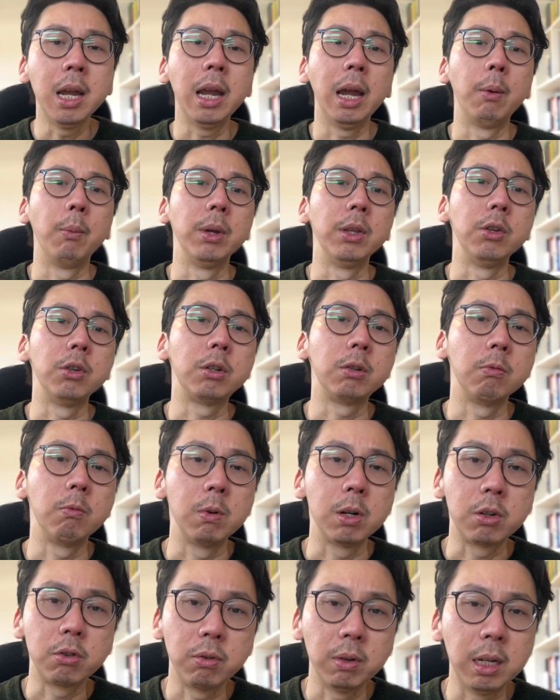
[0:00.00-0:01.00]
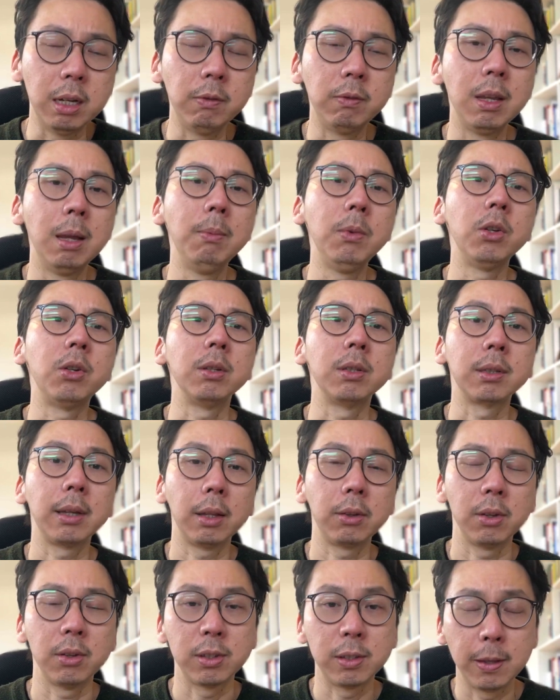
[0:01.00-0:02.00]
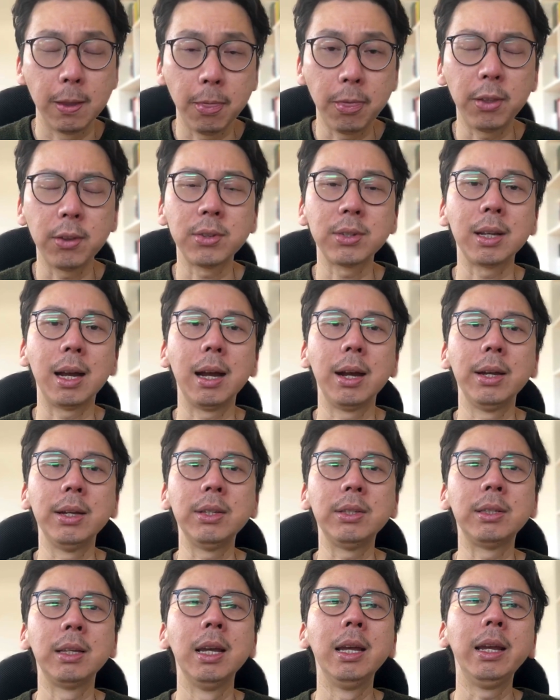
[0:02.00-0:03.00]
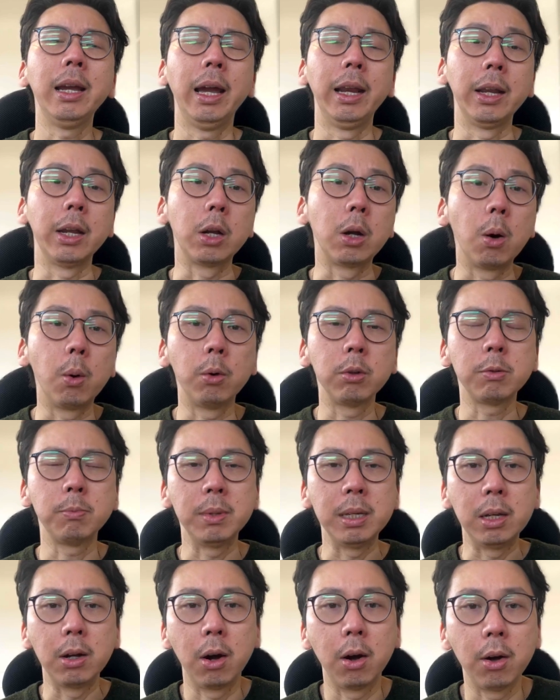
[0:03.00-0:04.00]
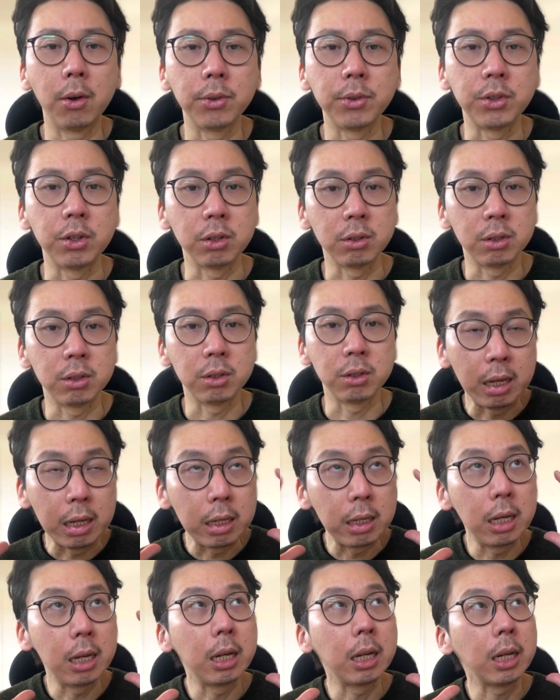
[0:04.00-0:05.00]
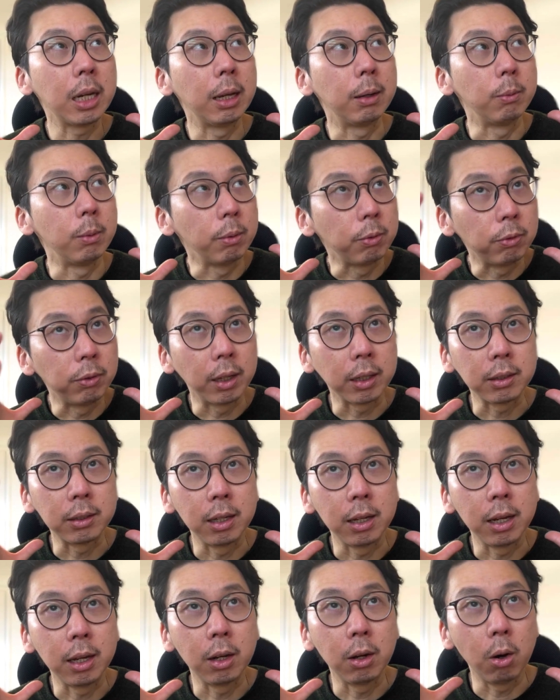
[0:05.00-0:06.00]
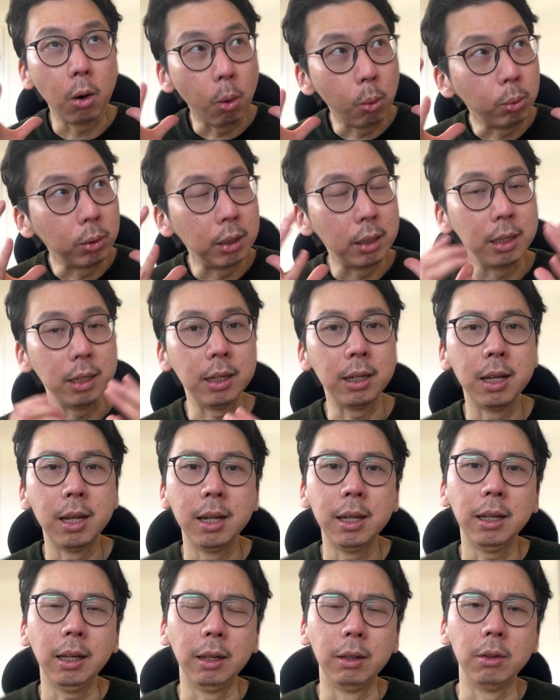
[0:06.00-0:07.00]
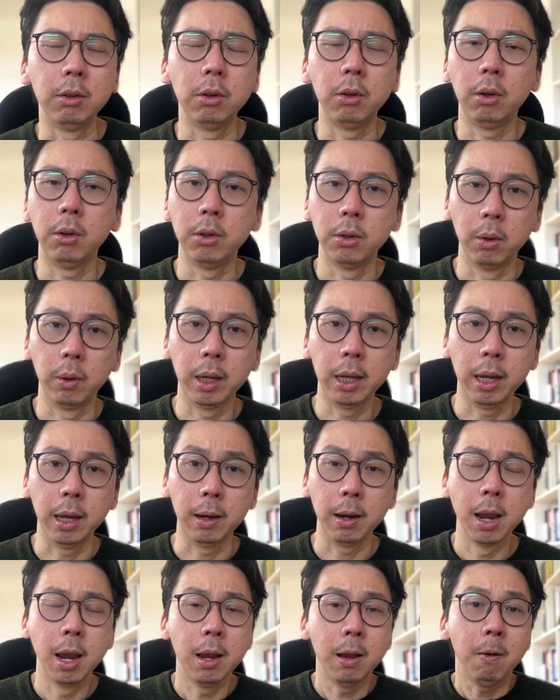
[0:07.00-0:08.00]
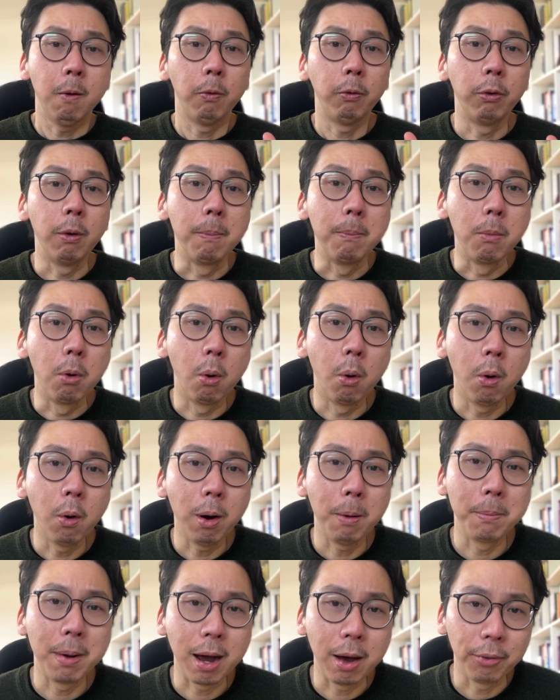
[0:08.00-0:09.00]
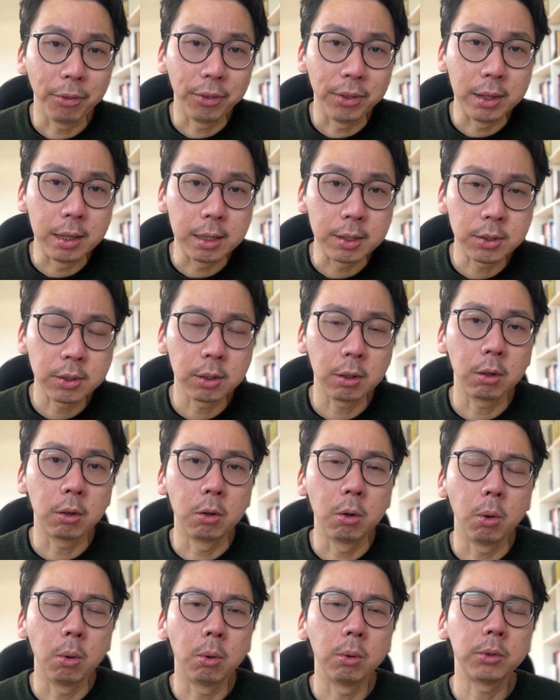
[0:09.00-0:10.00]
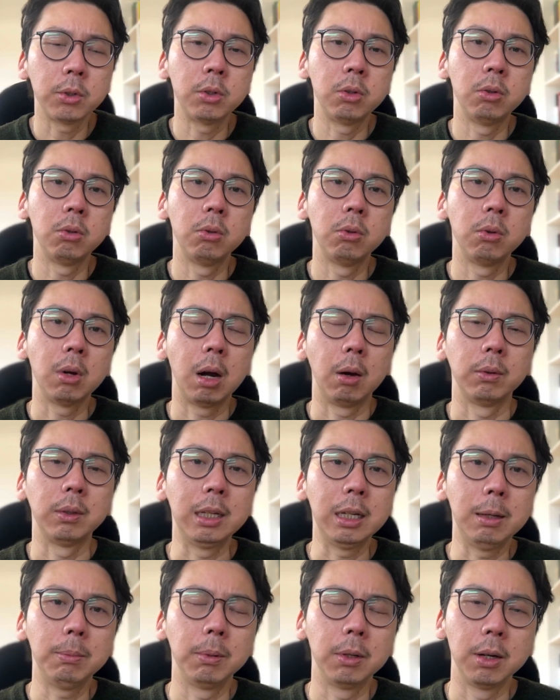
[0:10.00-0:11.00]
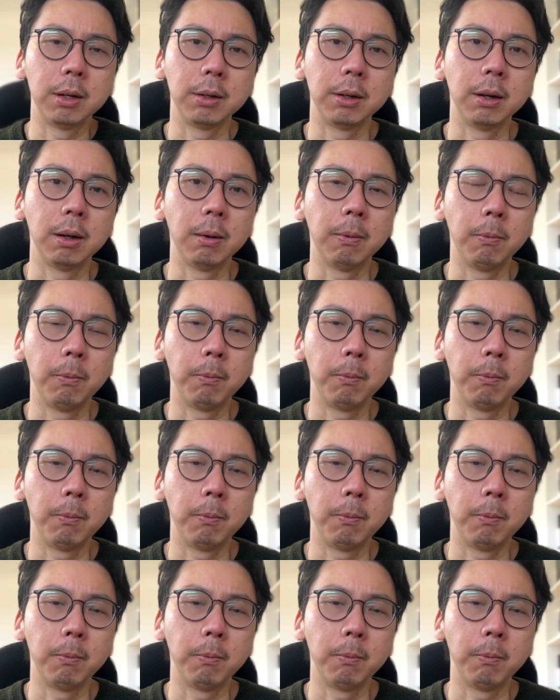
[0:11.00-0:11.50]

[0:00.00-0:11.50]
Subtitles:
And when you could retrieve them, you could start to synthesize. And it goes beyond just thinking and reflecting only in your head. For more about this, go to our Deep Learner